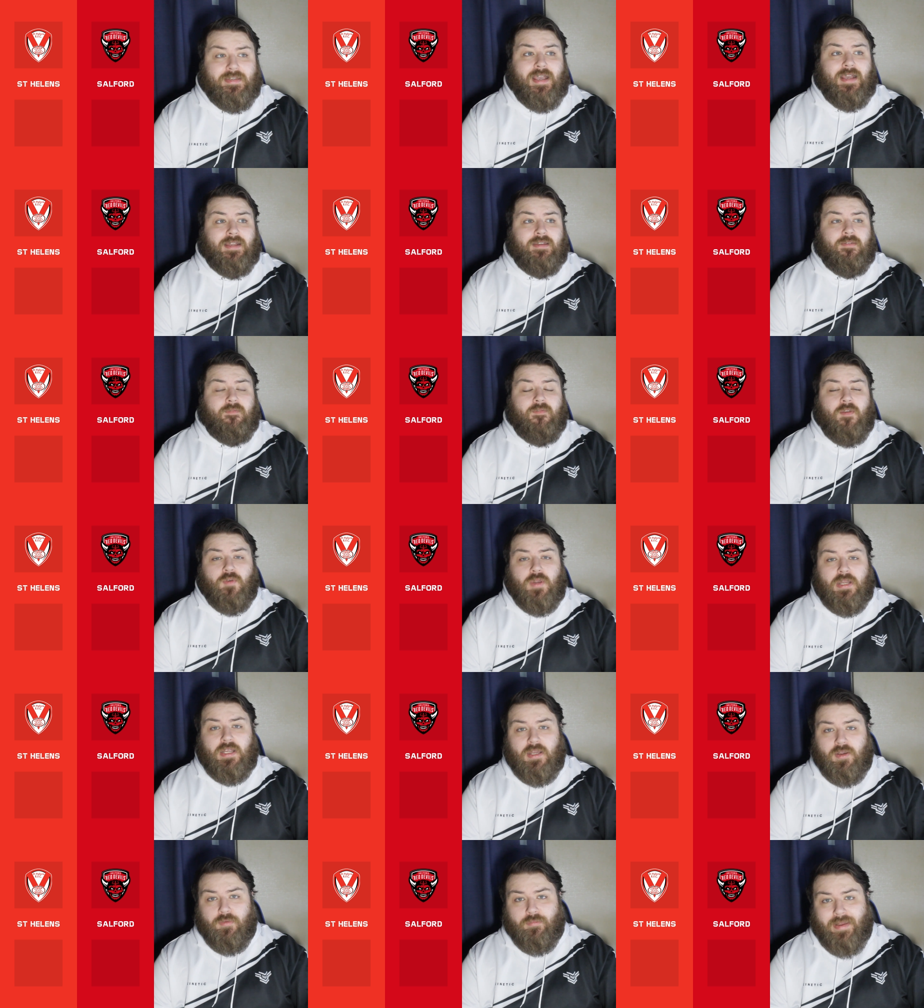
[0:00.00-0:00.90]
had a
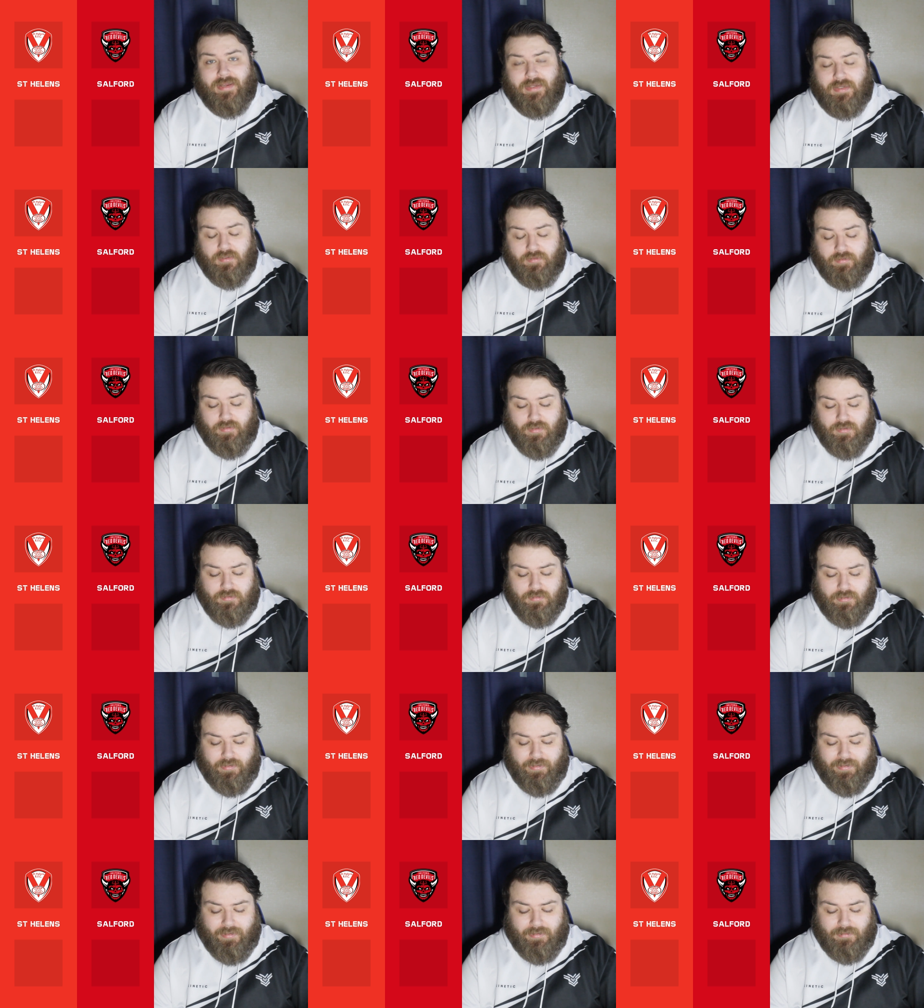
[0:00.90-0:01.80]
very irregular
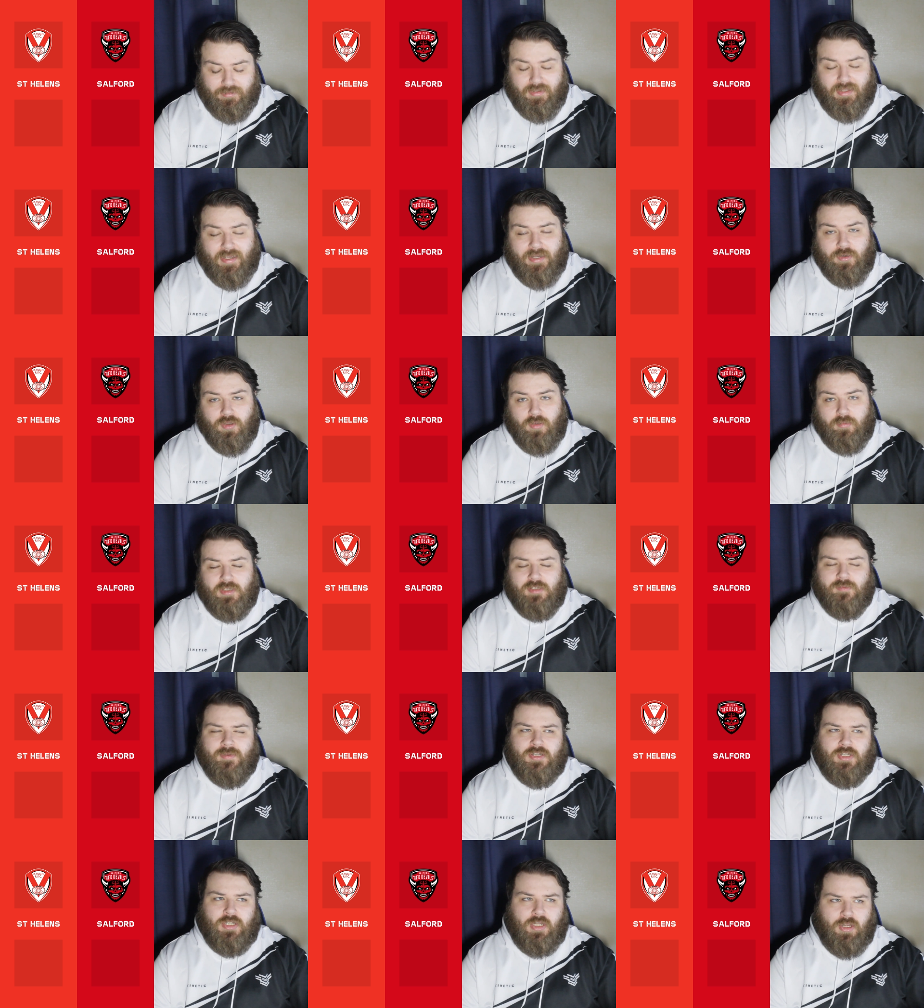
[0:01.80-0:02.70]
lineup,
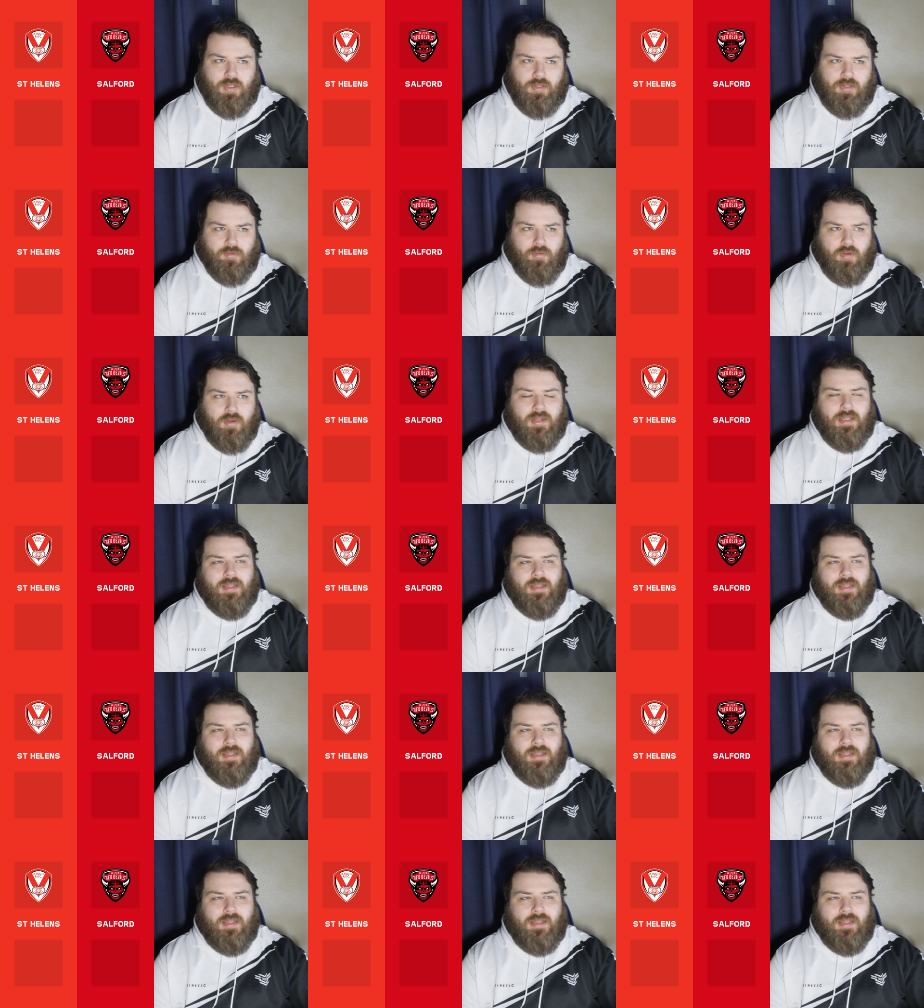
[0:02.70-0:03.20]
especially earlier on.